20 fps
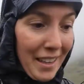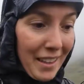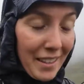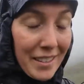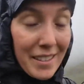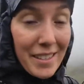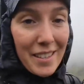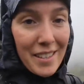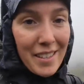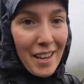
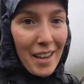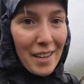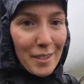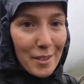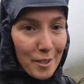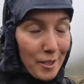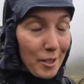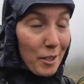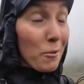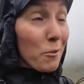This is
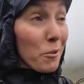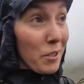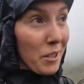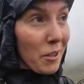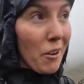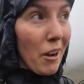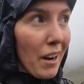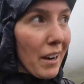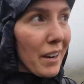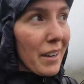so
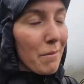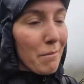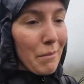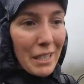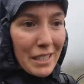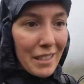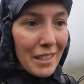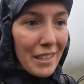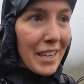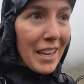hard
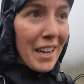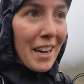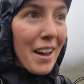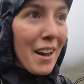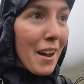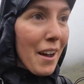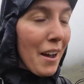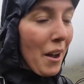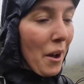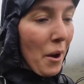mentally
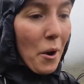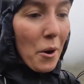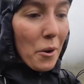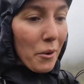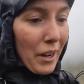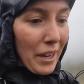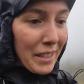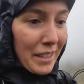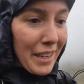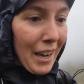
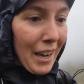right